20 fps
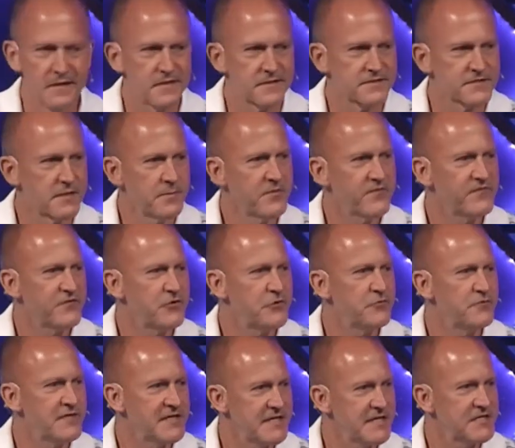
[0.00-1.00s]
Some of you
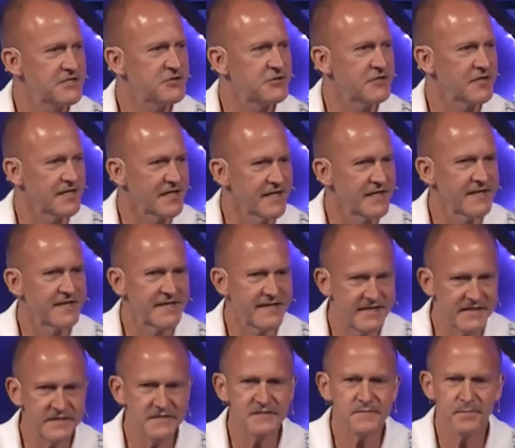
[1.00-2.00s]
need to let
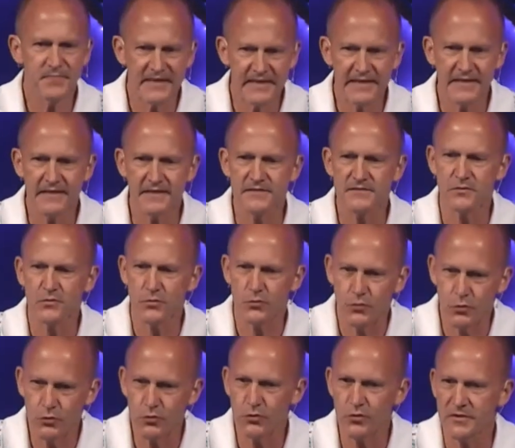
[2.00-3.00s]
His peace
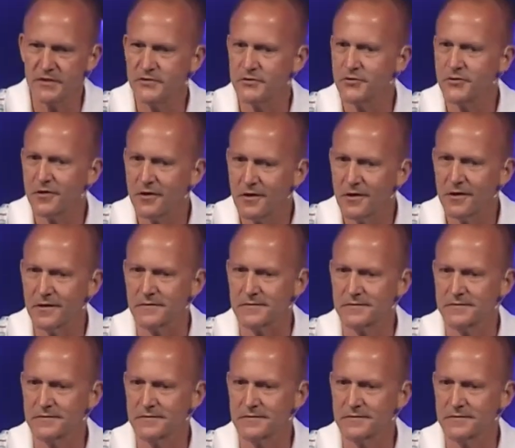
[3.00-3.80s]
rule in your heart,